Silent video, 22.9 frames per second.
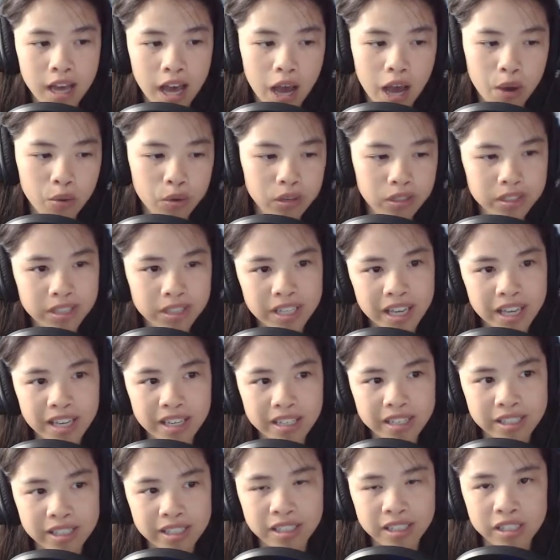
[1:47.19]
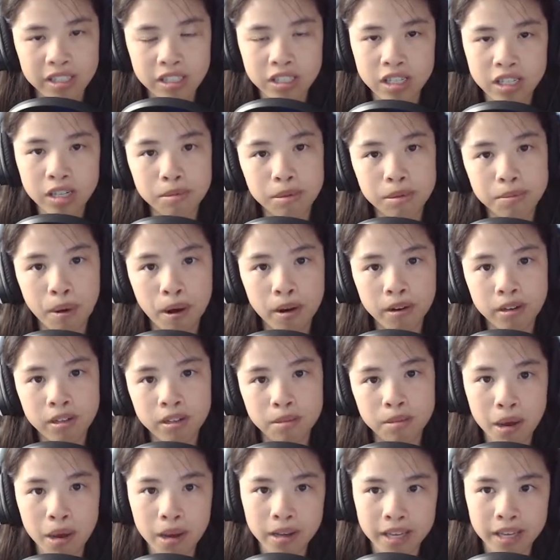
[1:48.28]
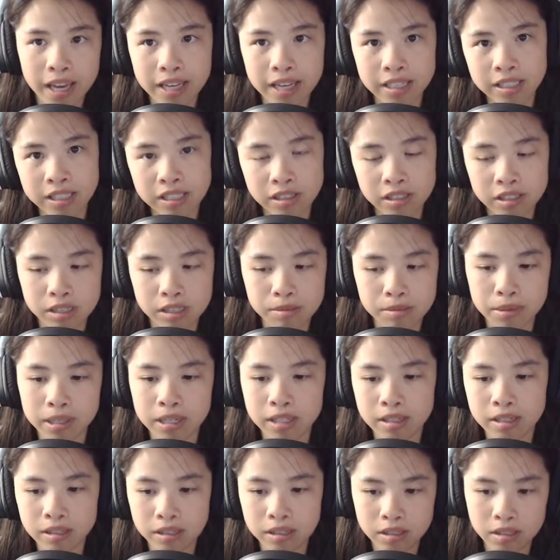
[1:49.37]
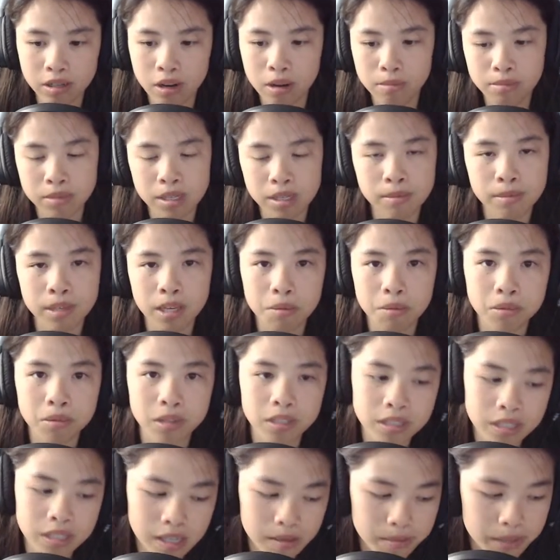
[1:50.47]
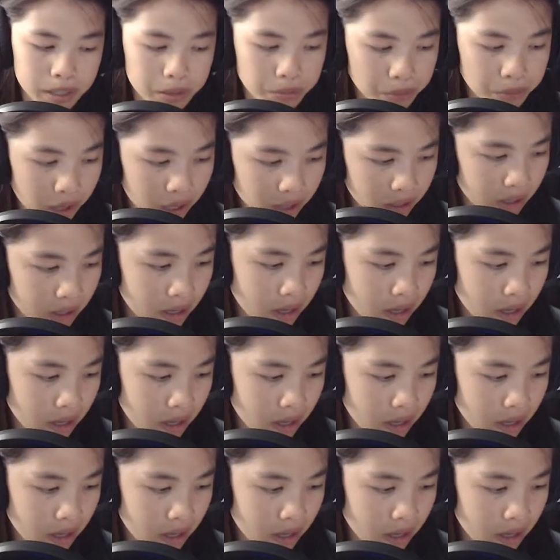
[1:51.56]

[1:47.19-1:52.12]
I wouldn't say it's going to be part of the podcast series, but I'm teaming up with the team as well.